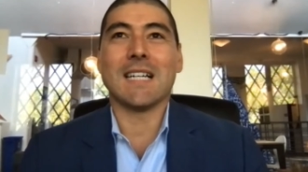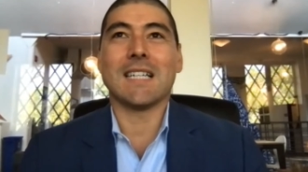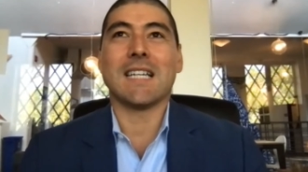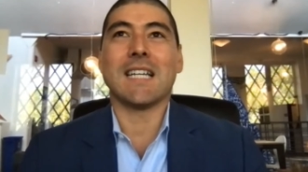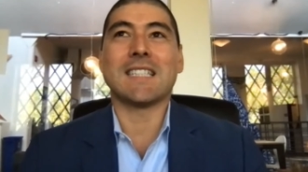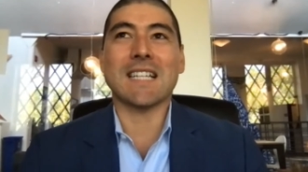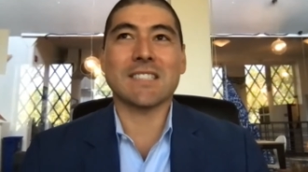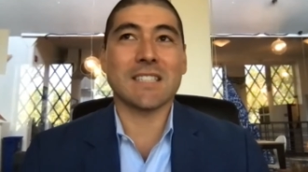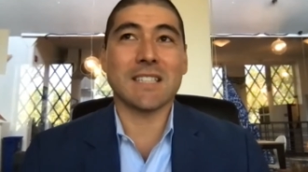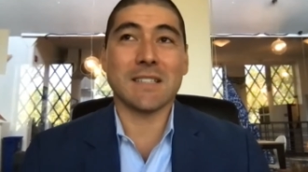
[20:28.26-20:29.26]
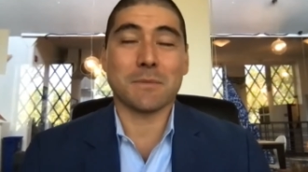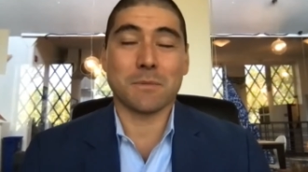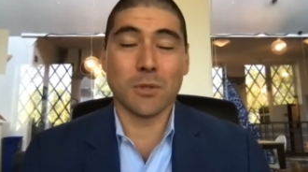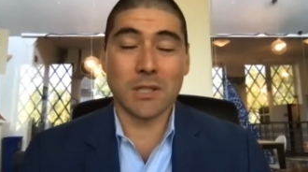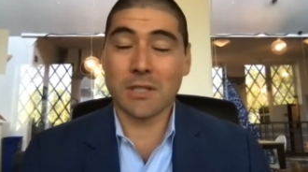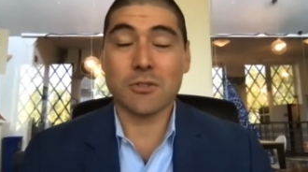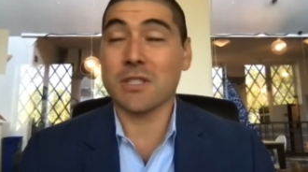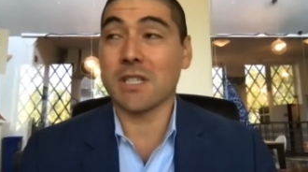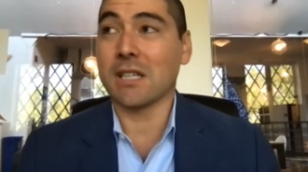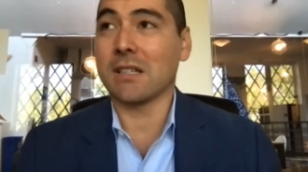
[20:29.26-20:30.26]
It's actually really
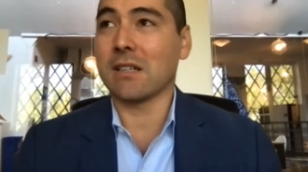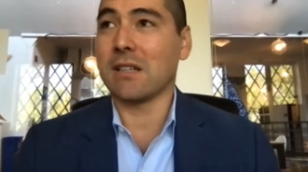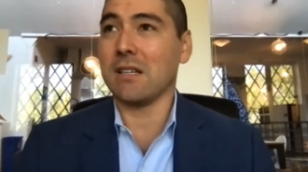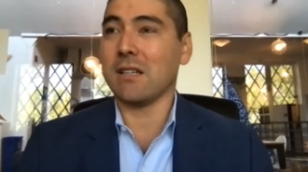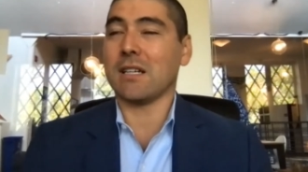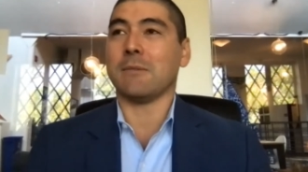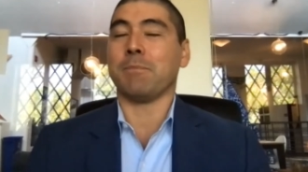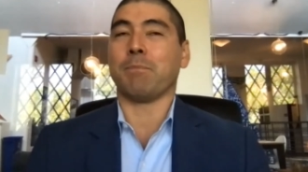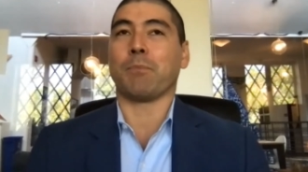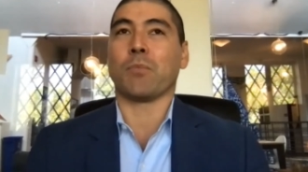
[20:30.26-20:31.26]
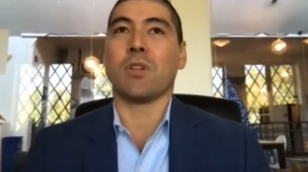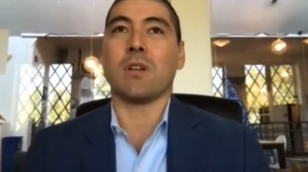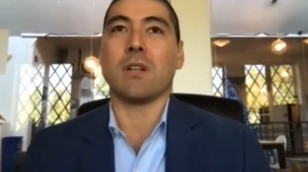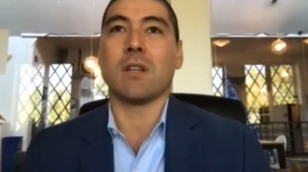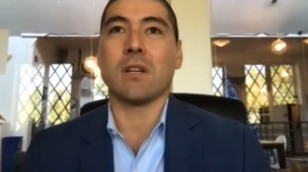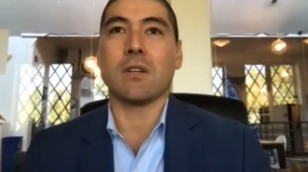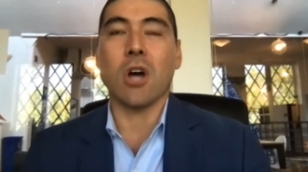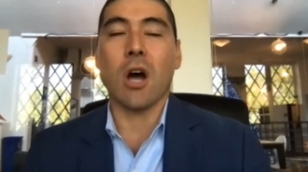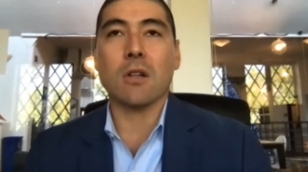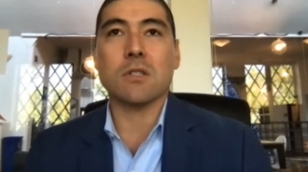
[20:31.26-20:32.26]
interesting. The
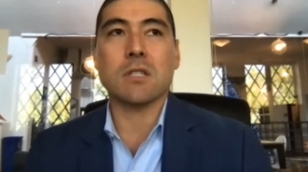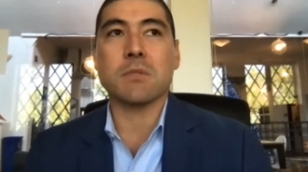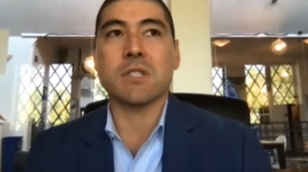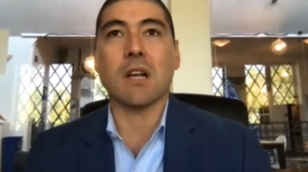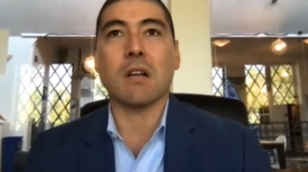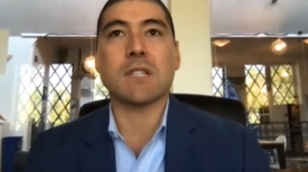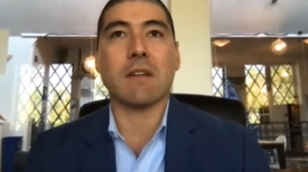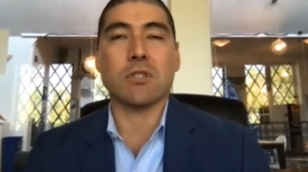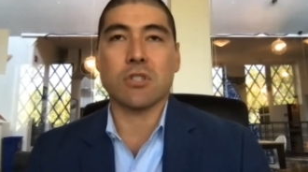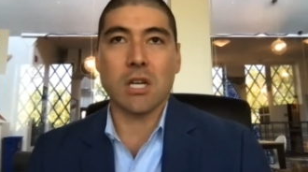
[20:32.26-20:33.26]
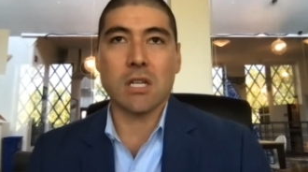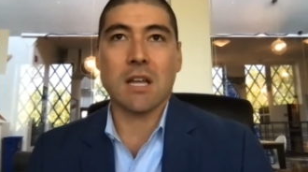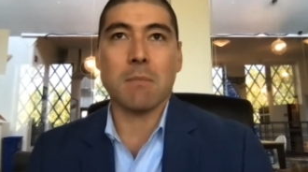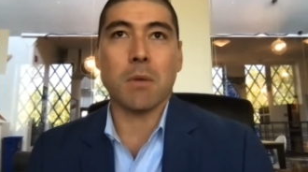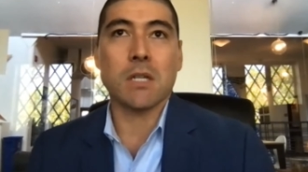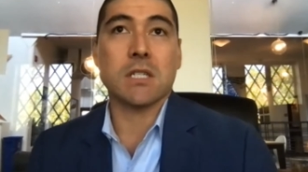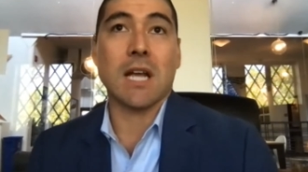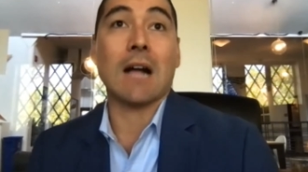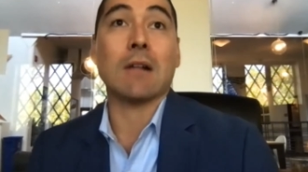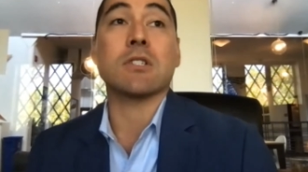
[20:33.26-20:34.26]
dollars themselves haven't changed that much
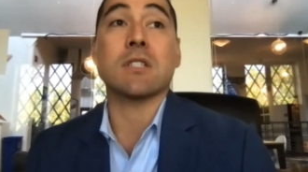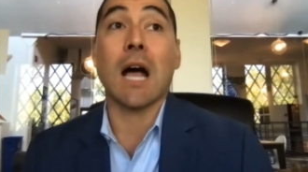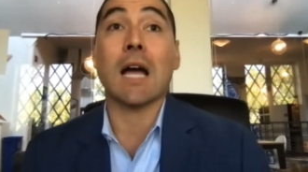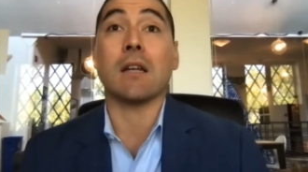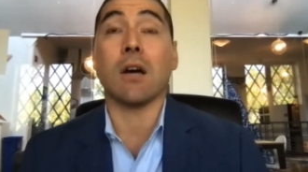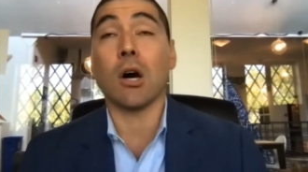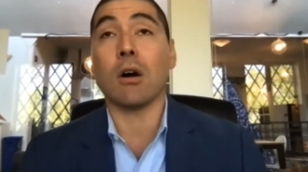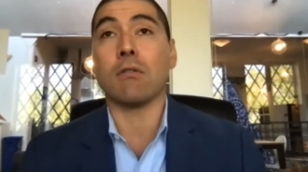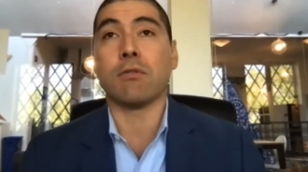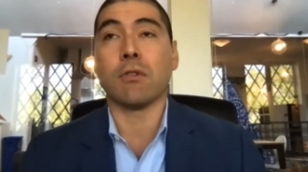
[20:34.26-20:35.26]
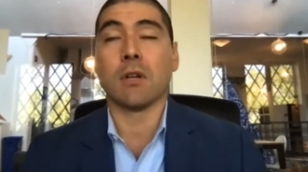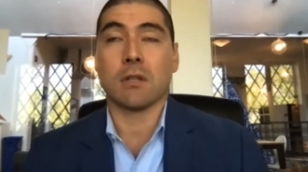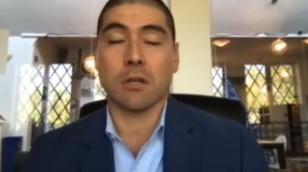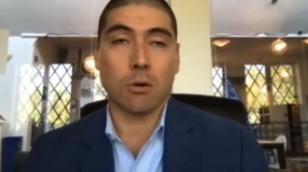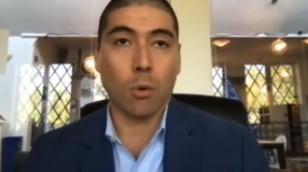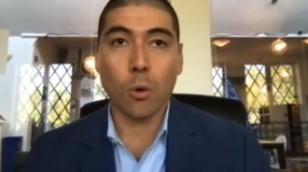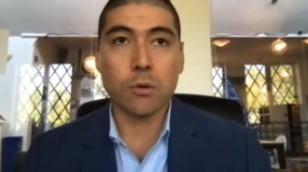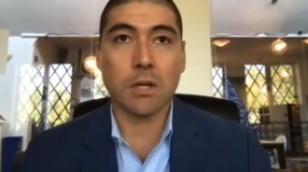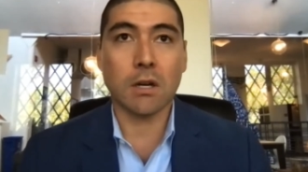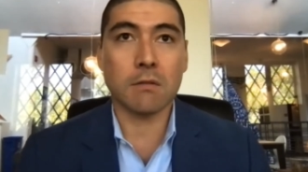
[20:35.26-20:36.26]
outside of the
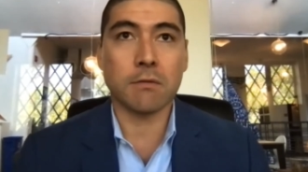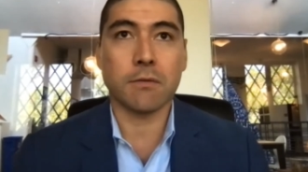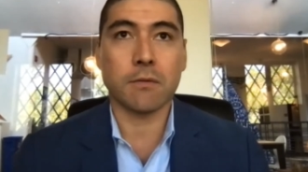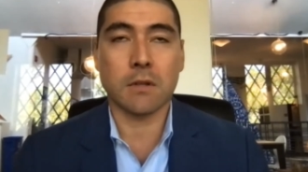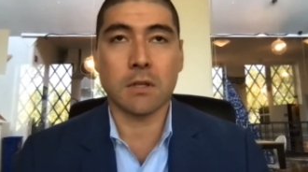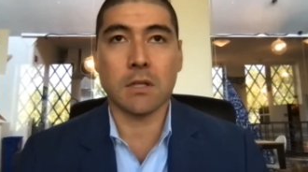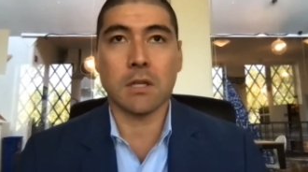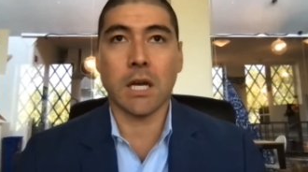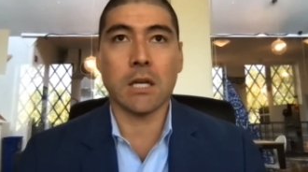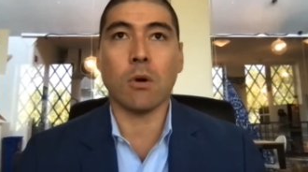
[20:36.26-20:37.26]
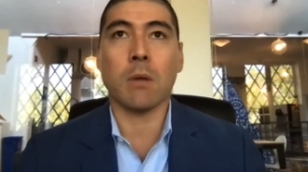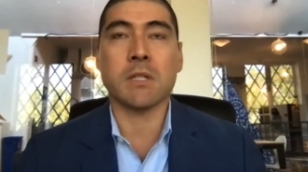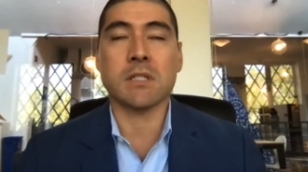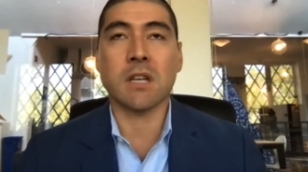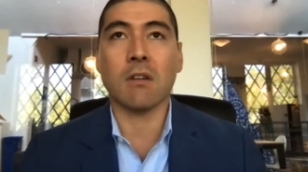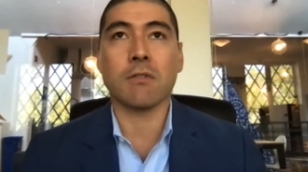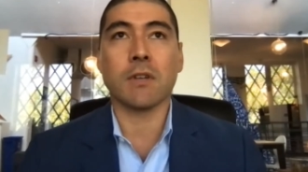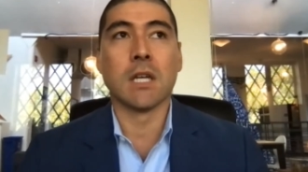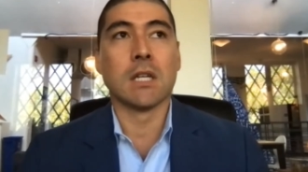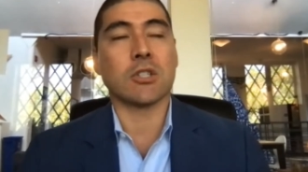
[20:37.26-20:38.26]
growth of the AUM itself.
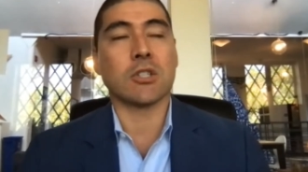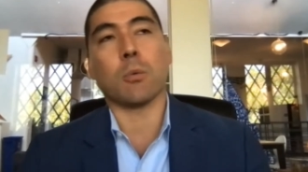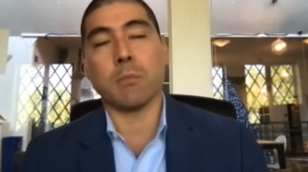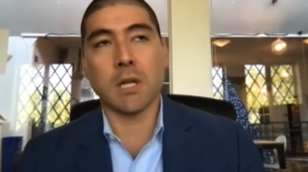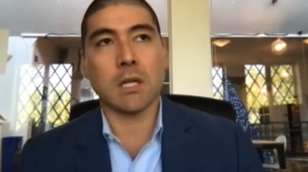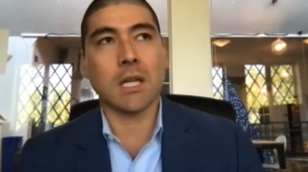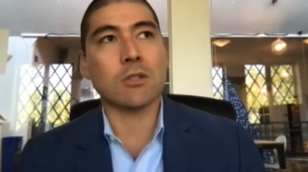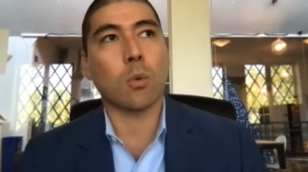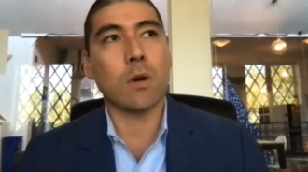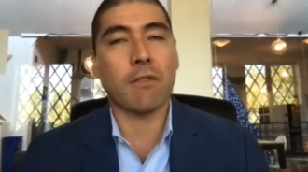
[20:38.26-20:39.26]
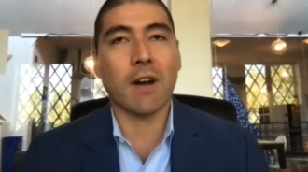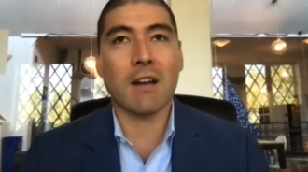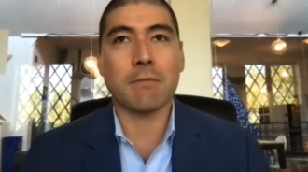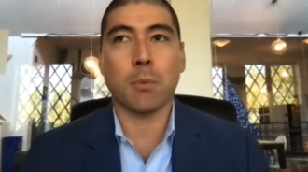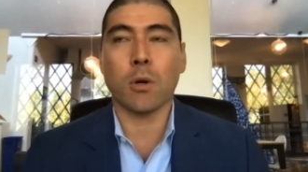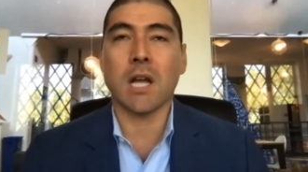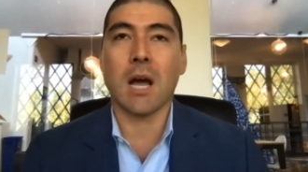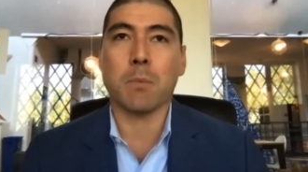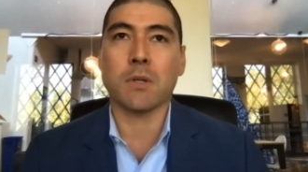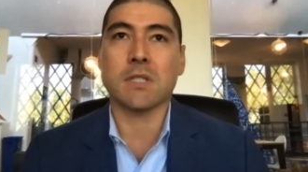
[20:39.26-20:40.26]
So meaning that
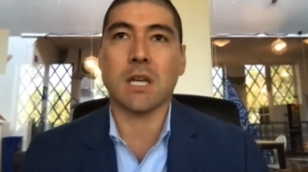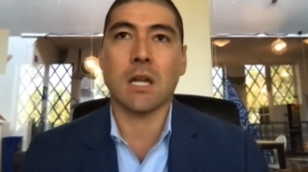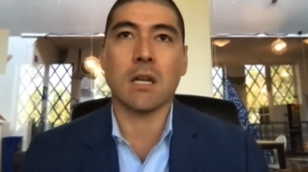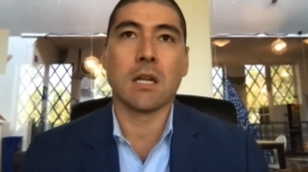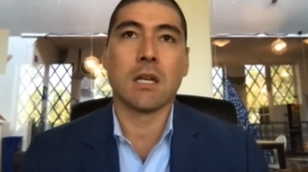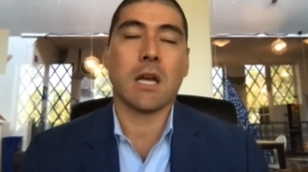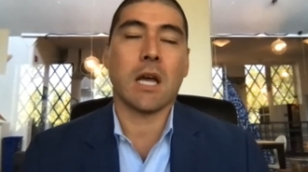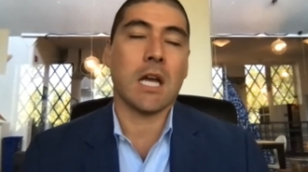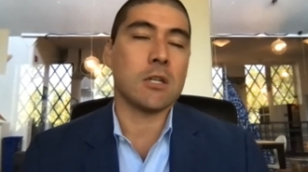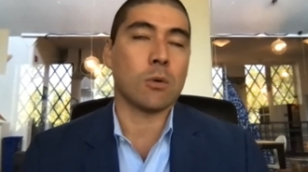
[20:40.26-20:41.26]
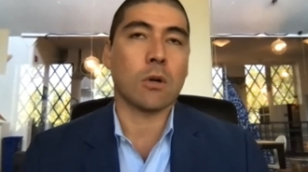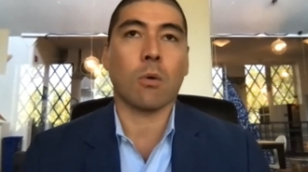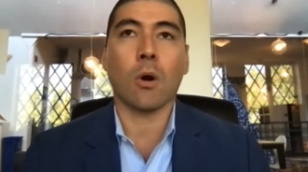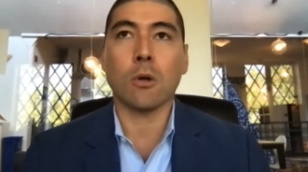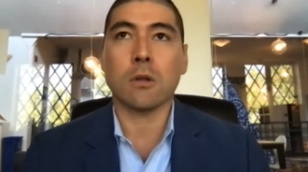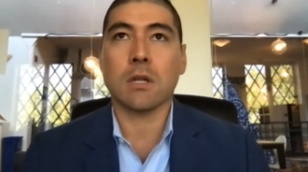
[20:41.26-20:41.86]
25.9% annual growth